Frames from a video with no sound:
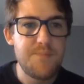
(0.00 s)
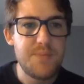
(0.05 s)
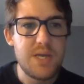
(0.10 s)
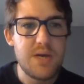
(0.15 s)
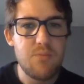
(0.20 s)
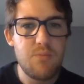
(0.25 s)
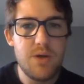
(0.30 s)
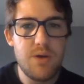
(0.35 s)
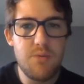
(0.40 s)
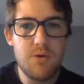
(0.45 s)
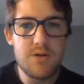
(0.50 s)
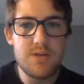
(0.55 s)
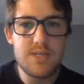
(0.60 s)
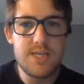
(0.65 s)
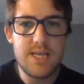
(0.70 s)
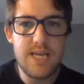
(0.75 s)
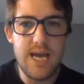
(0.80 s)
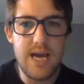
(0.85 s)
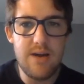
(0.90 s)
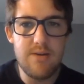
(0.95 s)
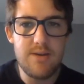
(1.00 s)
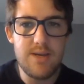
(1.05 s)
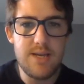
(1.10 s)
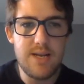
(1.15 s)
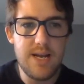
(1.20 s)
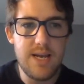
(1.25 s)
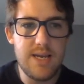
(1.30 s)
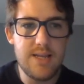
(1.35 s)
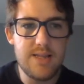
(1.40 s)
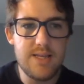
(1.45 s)
We want to
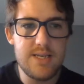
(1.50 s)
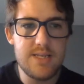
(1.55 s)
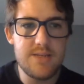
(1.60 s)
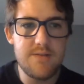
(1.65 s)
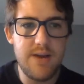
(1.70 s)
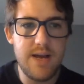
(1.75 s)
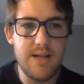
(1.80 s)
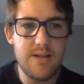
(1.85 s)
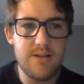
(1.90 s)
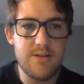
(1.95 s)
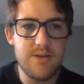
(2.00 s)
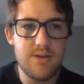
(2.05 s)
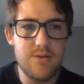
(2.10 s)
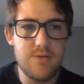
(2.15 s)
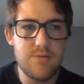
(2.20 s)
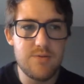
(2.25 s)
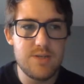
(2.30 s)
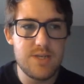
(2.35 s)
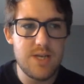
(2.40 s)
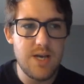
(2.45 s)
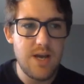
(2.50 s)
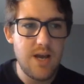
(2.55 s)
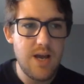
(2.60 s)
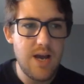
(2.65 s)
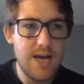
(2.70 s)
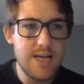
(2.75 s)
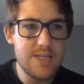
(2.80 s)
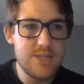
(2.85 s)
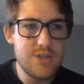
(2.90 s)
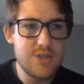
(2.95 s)
calculate these values
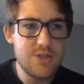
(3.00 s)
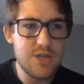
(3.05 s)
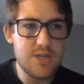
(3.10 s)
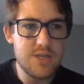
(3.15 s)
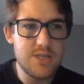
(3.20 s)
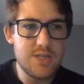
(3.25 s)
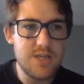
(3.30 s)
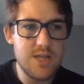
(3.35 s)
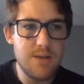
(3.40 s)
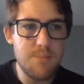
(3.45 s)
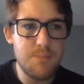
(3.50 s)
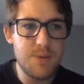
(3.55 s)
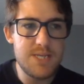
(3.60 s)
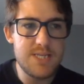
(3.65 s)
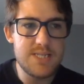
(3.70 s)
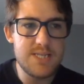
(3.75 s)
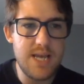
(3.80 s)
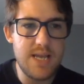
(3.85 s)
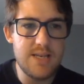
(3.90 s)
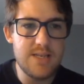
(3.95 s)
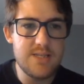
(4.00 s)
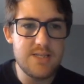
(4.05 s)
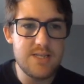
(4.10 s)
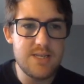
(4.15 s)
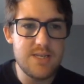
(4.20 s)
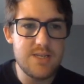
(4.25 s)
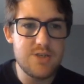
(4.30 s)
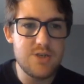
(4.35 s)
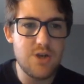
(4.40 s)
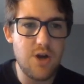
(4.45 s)
as just the
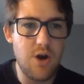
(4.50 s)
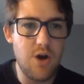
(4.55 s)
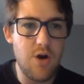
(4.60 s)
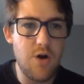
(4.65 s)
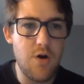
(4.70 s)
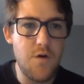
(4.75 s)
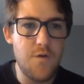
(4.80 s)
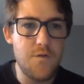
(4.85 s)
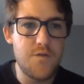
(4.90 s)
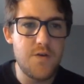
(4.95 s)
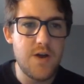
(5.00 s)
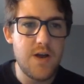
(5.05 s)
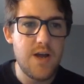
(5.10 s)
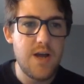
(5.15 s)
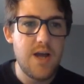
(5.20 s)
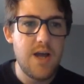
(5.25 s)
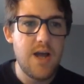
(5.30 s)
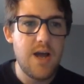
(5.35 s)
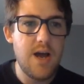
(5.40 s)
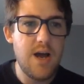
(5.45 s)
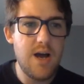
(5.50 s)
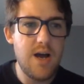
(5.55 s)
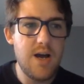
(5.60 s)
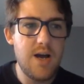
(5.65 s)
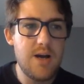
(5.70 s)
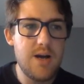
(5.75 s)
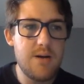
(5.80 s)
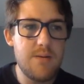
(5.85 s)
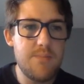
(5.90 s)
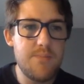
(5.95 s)
percentage of
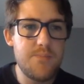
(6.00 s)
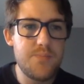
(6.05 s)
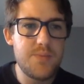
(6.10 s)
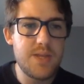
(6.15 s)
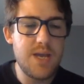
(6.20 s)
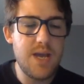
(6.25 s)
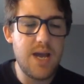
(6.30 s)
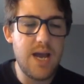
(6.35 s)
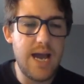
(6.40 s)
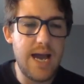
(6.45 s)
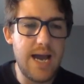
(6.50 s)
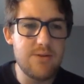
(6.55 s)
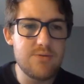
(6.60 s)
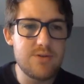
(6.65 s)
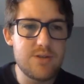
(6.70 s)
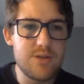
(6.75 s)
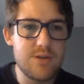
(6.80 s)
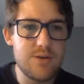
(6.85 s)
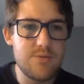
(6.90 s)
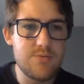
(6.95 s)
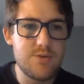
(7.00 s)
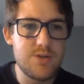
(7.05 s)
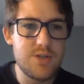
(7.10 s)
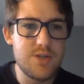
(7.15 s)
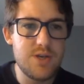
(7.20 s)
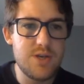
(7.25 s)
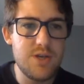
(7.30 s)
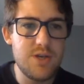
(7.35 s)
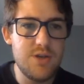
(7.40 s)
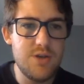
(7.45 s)
households
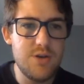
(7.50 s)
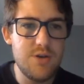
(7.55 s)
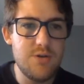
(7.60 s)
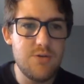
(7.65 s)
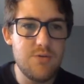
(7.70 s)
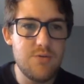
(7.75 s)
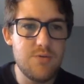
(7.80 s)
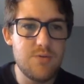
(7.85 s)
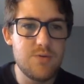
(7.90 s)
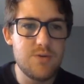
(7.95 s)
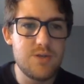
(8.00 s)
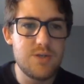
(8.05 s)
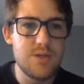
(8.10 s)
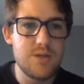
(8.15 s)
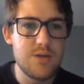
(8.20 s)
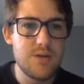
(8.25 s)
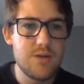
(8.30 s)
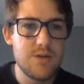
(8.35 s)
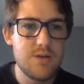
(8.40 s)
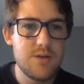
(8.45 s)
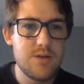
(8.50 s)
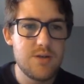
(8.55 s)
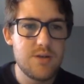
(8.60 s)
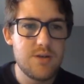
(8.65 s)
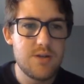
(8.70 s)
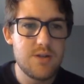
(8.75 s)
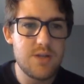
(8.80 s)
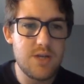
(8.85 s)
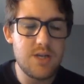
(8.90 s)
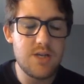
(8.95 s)
that use
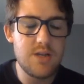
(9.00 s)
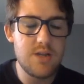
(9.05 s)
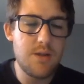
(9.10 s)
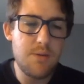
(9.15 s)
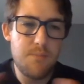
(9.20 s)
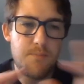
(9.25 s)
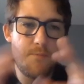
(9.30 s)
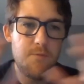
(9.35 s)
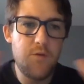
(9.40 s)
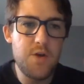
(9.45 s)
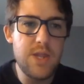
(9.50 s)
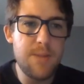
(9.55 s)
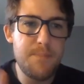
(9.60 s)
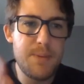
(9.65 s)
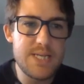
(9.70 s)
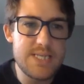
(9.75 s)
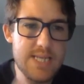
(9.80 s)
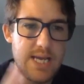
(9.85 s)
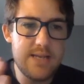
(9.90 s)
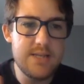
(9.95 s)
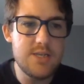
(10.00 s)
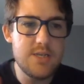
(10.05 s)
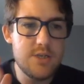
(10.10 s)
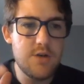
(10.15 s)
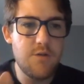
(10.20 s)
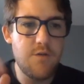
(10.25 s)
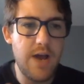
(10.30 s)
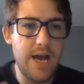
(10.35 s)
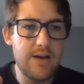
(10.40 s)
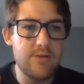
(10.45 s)
for the percentage
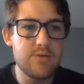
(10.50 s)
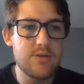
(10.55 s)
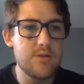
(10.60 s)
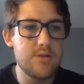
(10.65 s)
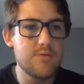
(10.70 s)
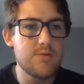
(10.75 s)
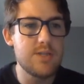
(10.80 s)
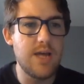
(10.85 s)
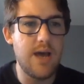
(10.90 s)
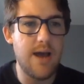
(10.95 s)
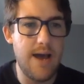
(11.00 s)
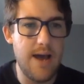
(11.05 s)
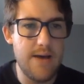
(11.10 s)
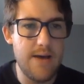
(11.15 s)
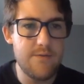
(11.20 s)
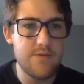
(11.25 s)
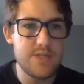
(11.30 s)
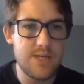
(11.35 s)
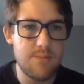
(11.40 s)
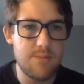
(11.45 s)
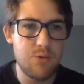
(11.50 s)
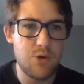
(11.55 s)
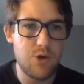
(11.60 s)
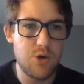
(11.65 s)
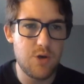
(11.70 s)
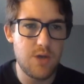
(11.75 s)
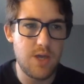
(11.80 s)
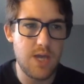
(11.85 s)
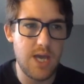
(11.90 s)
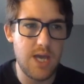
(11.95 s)
of households that have some
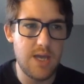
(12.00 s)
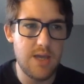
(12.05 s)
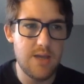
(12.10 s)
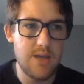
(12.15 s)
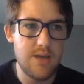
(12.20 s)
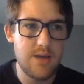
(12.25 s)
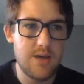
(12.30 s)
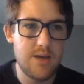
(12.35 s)
cooking,